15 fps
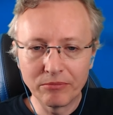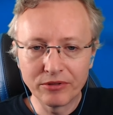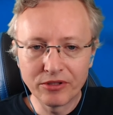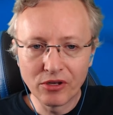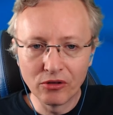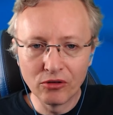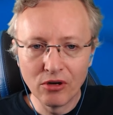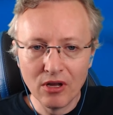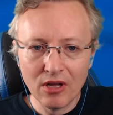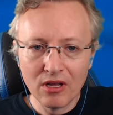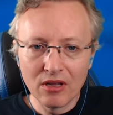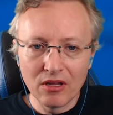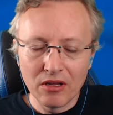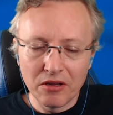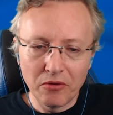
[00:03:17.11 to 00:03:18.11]
So
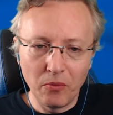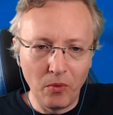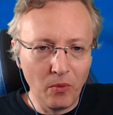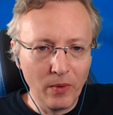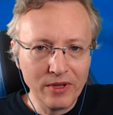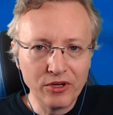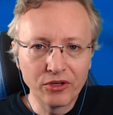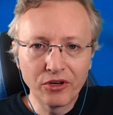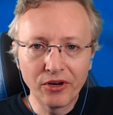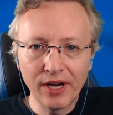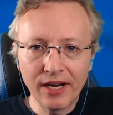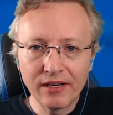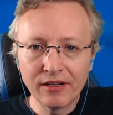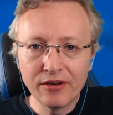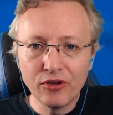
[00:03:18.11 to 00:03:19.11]
when you
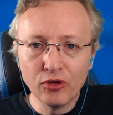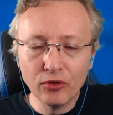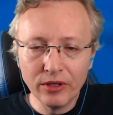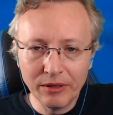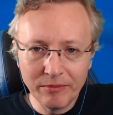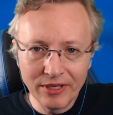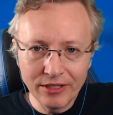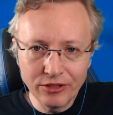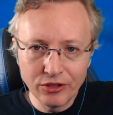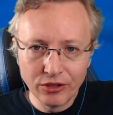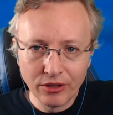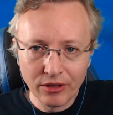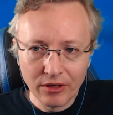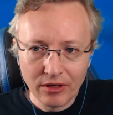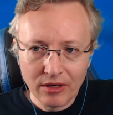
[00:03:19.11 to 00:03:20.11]
create a new image,
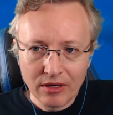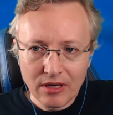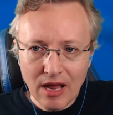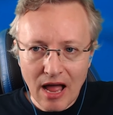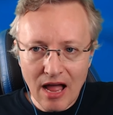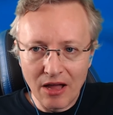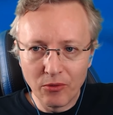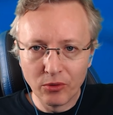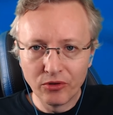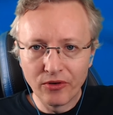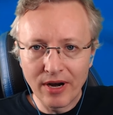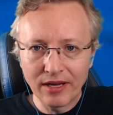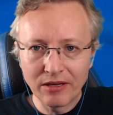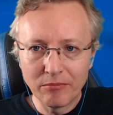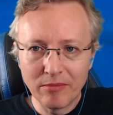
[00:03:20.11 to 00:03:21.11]
I would
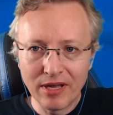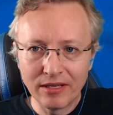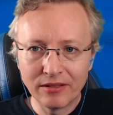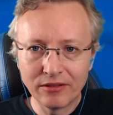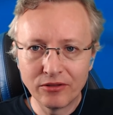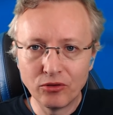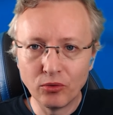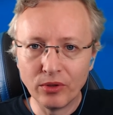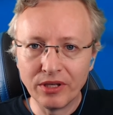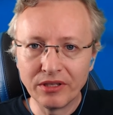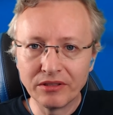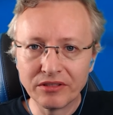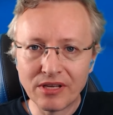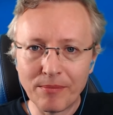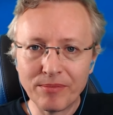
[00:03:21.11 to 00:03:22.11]
recommend doing
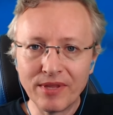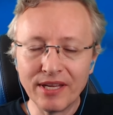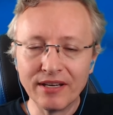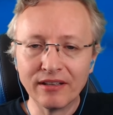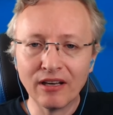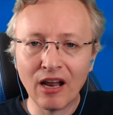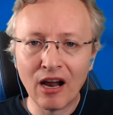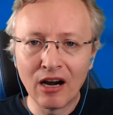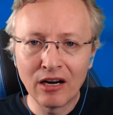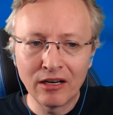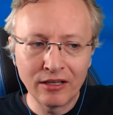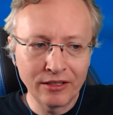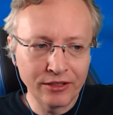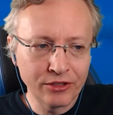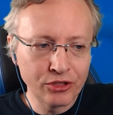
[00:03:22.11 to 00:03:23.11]
something
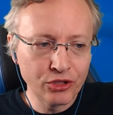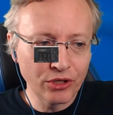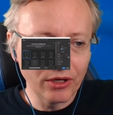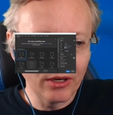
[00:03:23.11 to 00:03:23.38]
large,